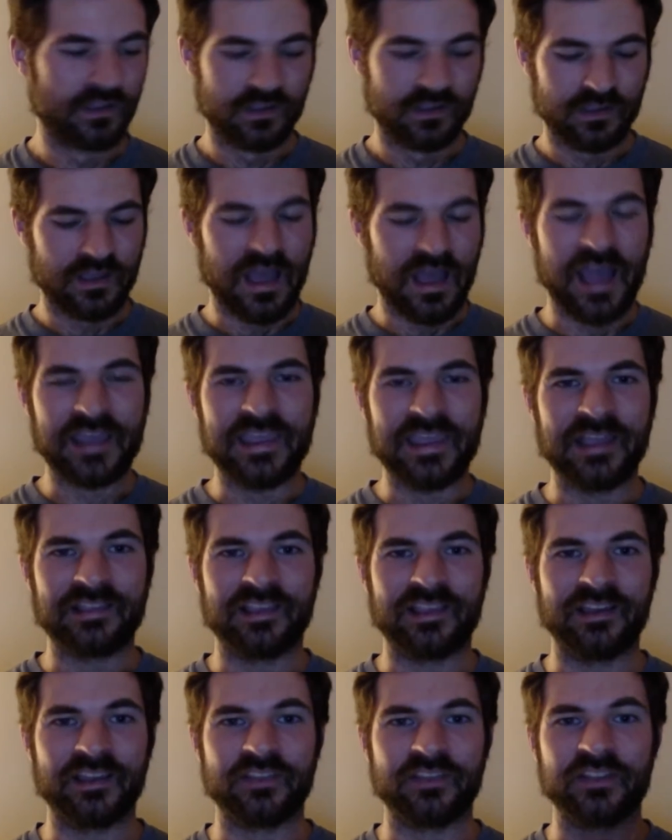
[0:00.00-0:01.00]
I can't
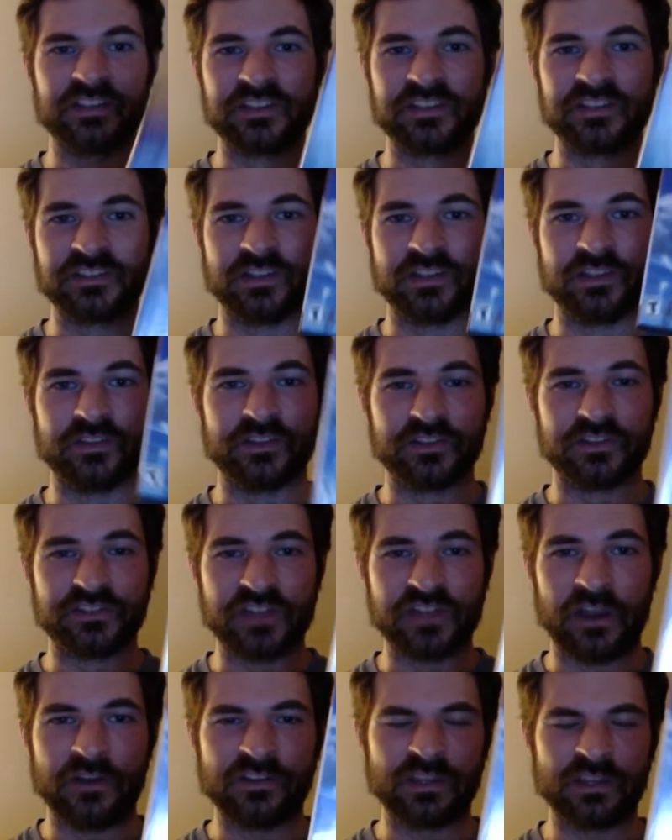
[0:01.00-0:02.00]
tell you, this is the, the
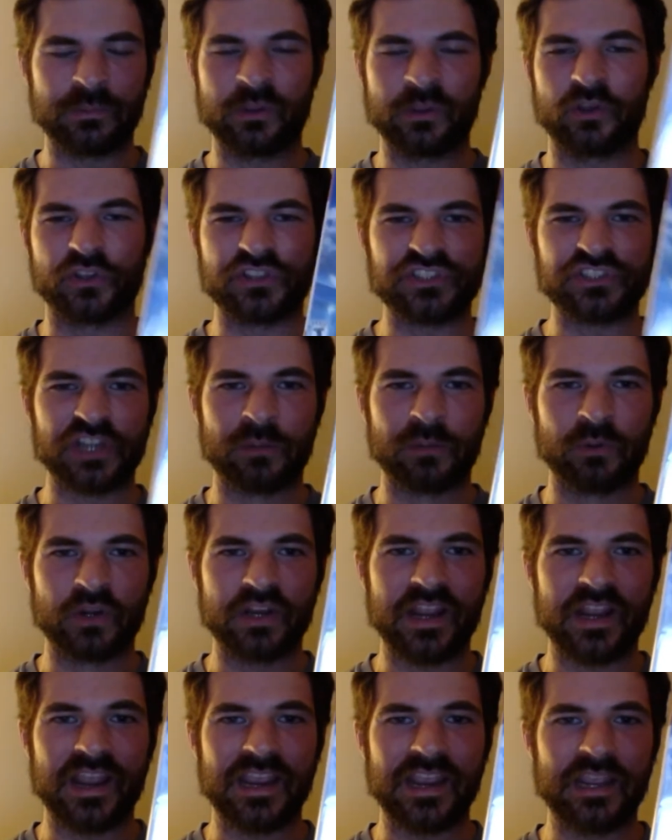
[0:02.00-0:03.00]
stereotypical summer
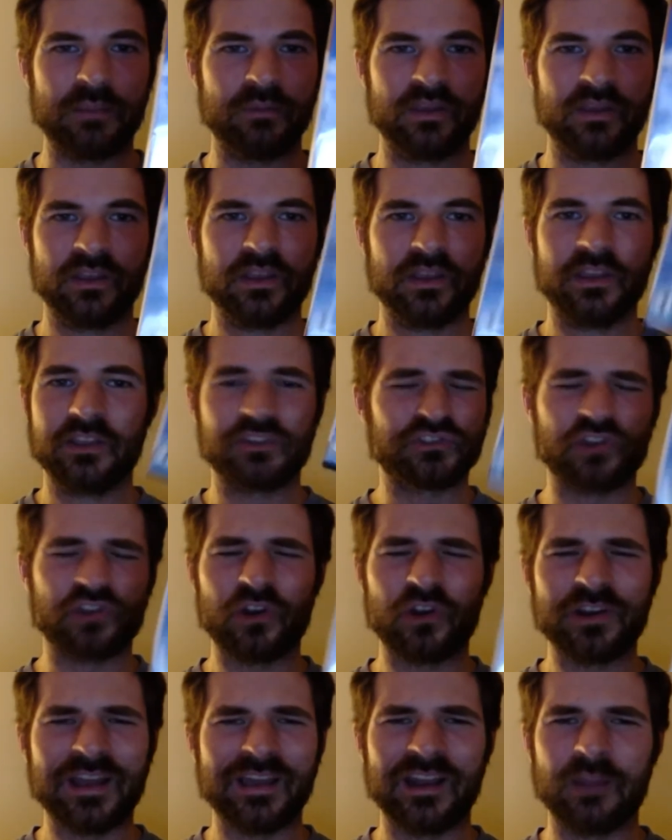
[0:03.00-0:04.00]
game,
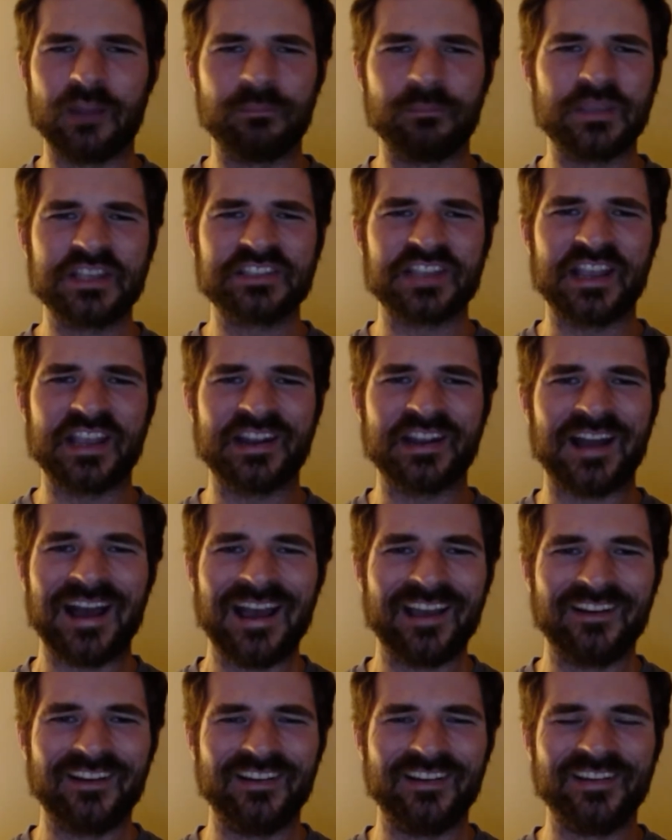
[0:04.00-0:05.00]
starting out on Besaid
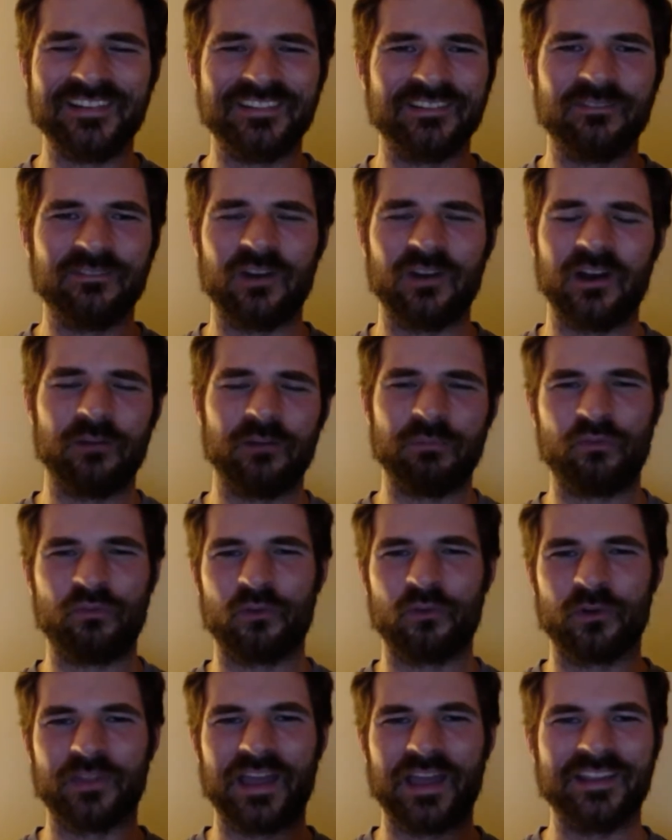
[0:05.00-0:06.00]
Island, well,
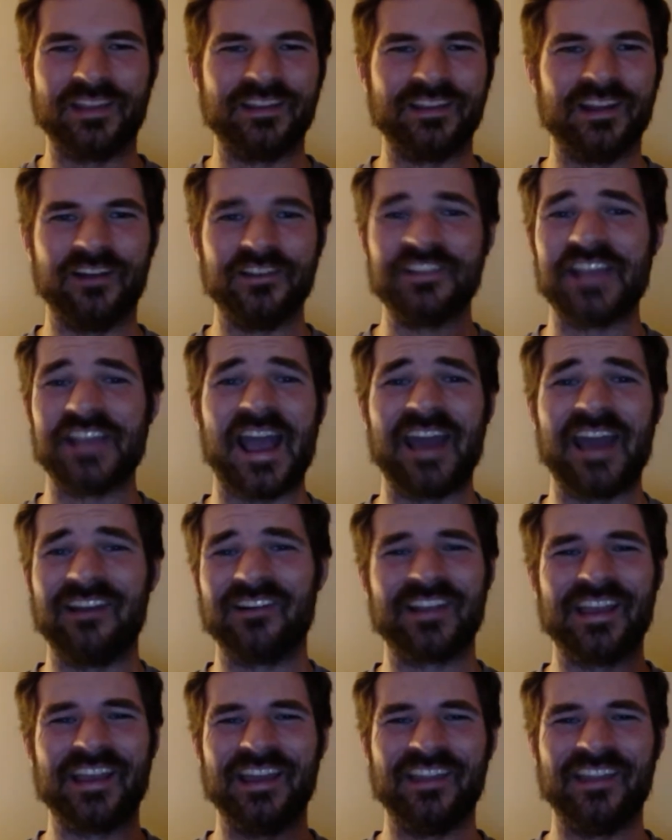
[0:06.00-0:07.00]
before that, you know,
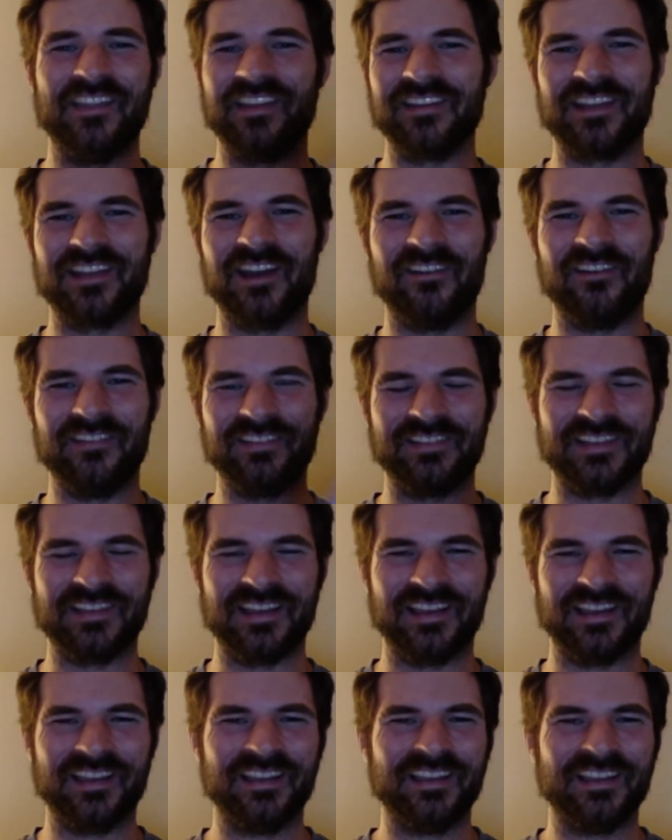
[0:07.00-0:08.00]
Zanarkand, and then go
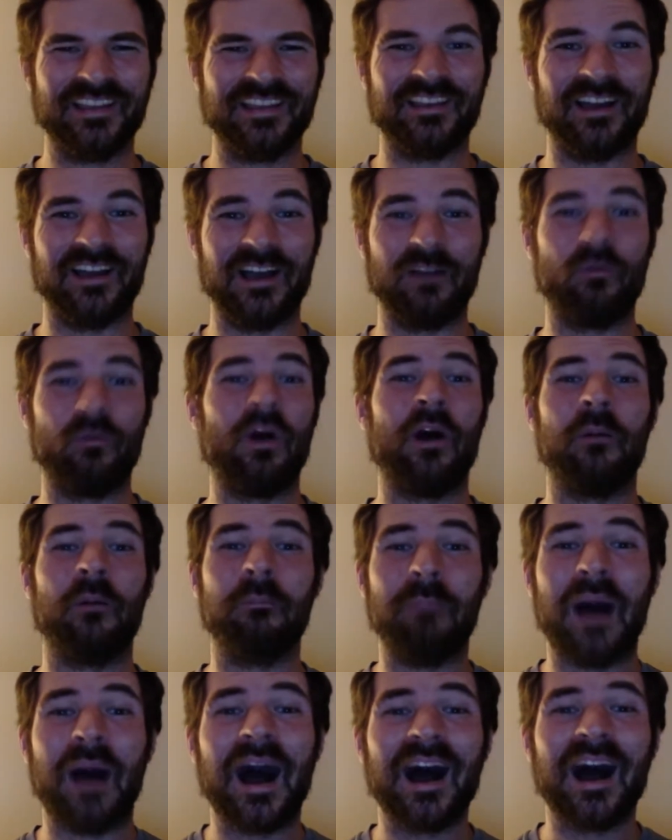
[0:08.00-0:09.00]
into, uh, well,
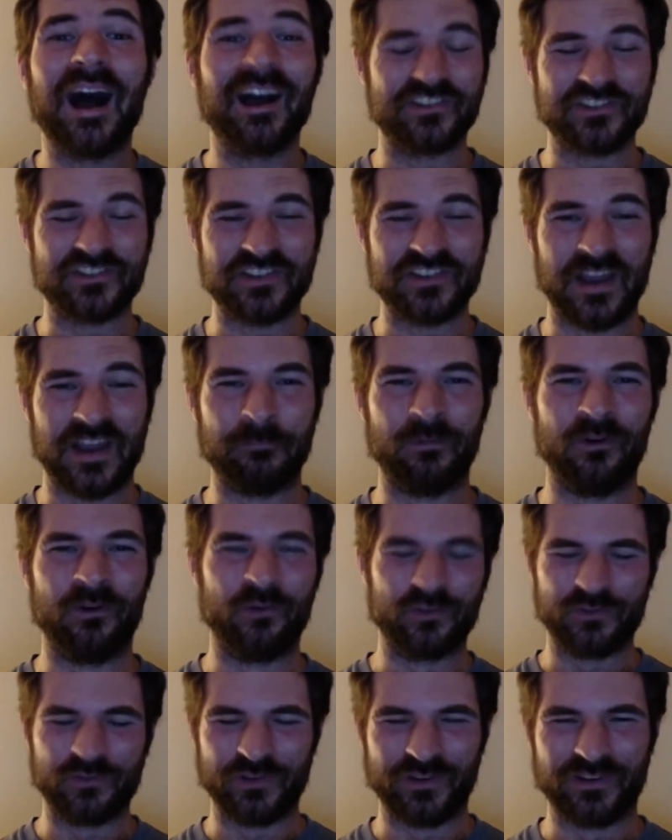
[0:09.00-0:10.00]
Baaj Temple,
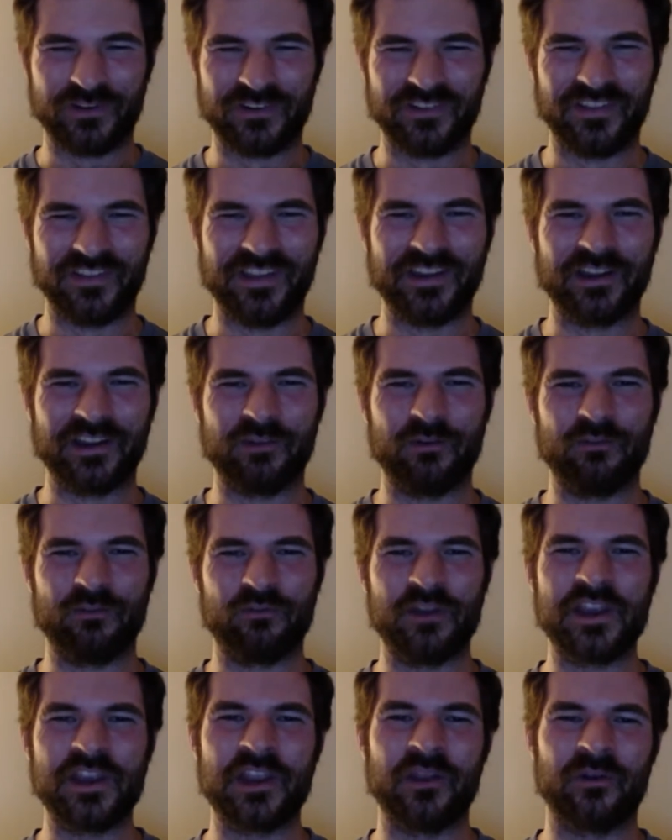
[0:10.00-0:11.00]
which we learned later with
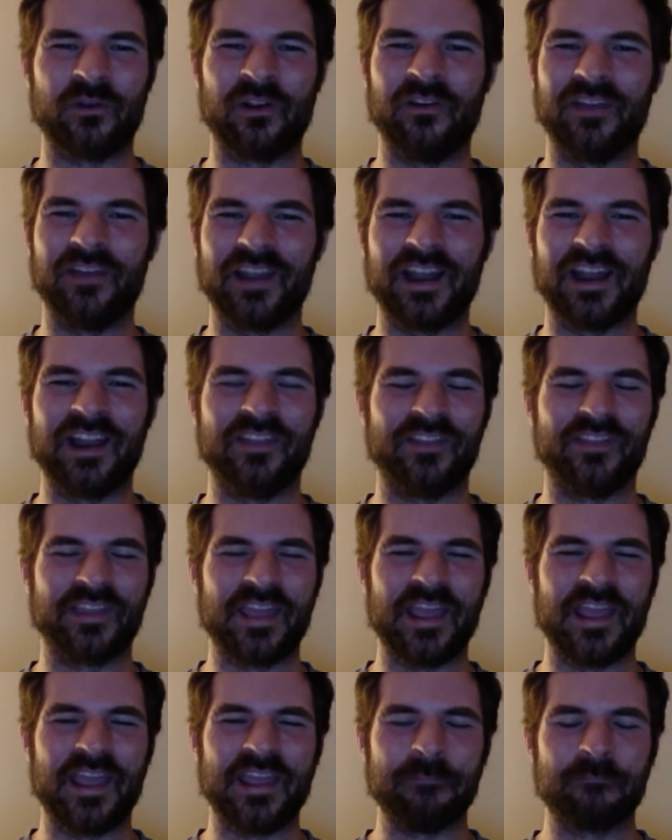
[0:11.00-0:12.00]
Riku early on in the
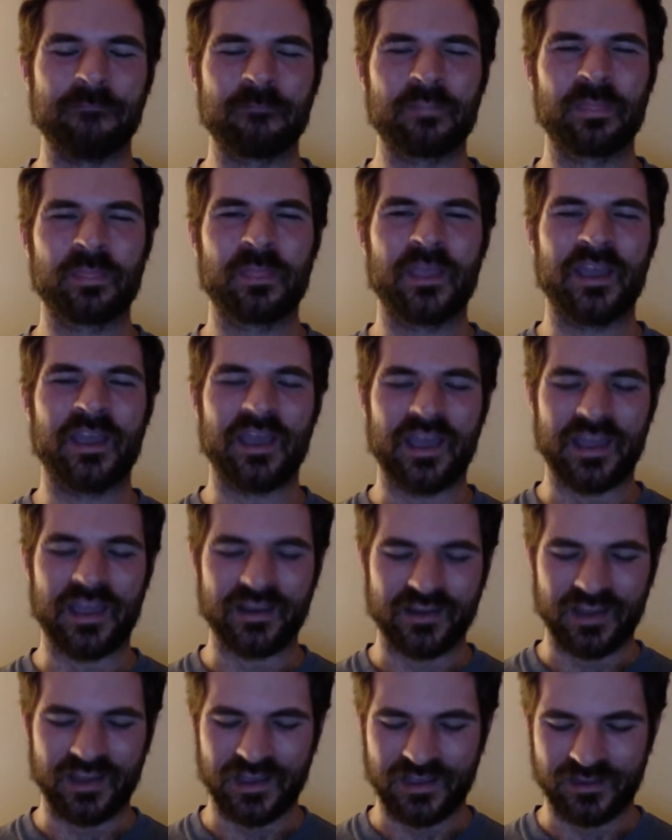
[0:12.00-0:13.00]
game,
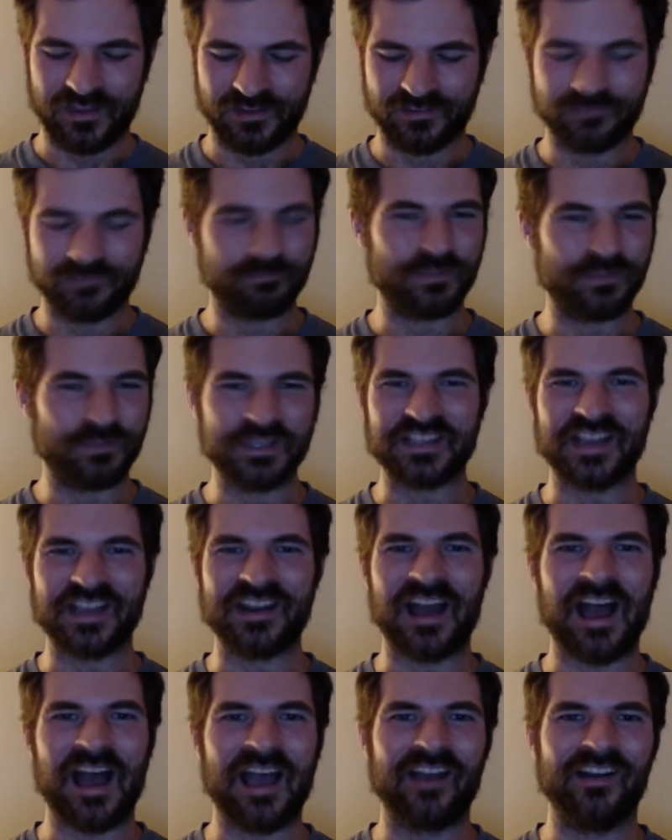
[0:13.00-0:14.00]
and uh, Besaid
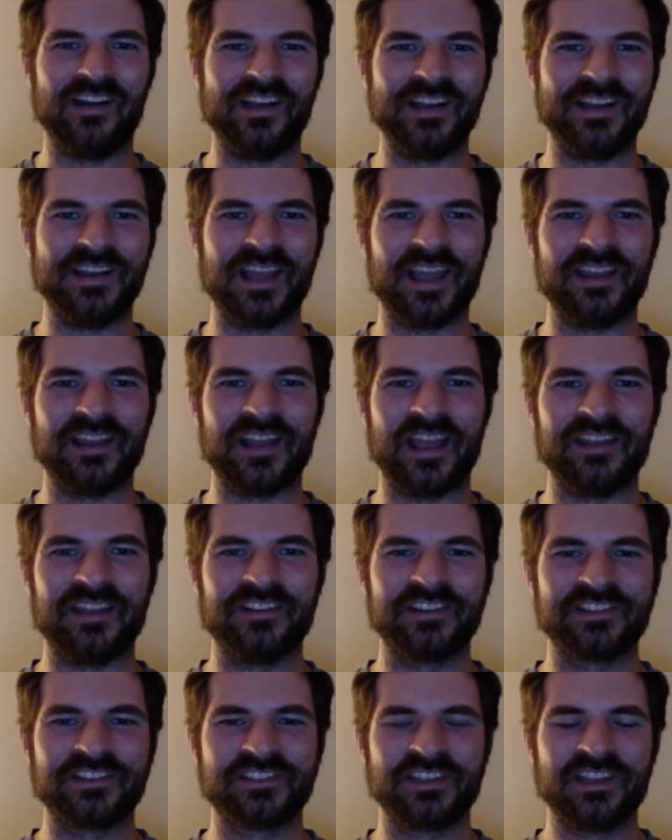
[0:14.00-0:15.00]
Island, and, and
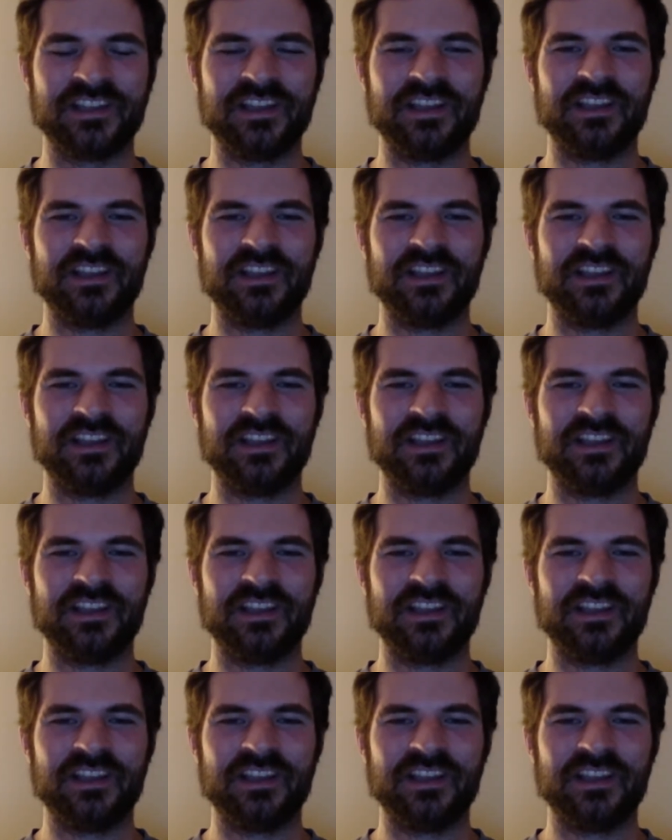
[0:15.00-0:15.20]
just...